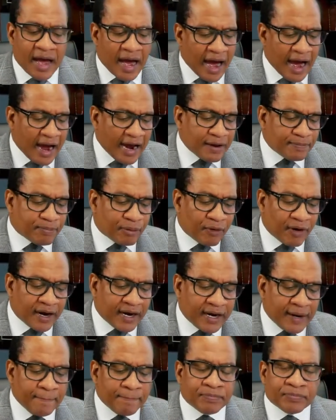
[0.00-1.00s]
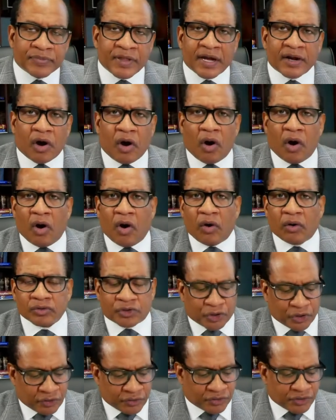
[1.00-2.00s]
I pray that all
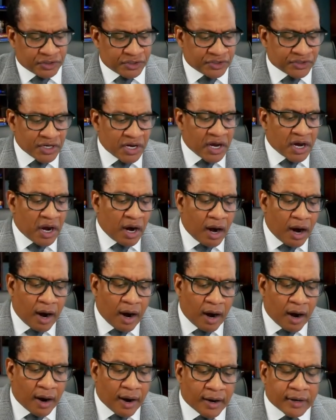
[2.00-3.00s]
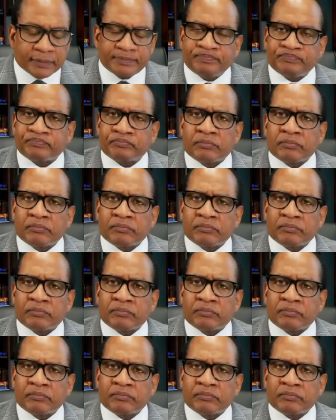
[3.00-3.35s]
churches are